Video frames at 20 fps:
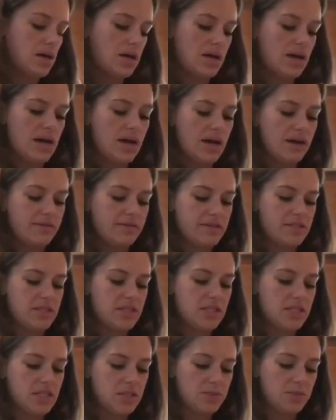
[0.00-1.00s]
1/2
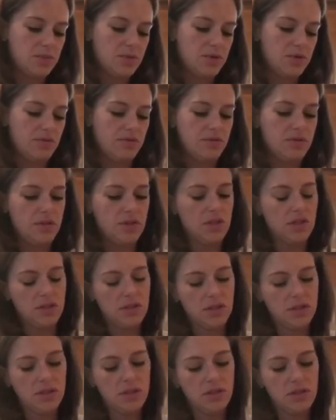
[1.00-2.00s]
teaspoon of
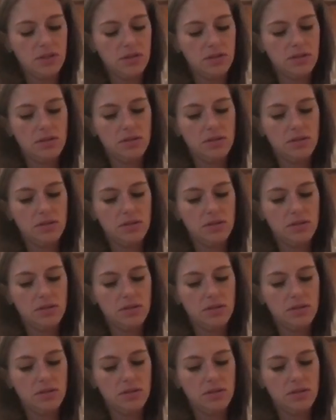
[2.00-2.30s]
vanilla.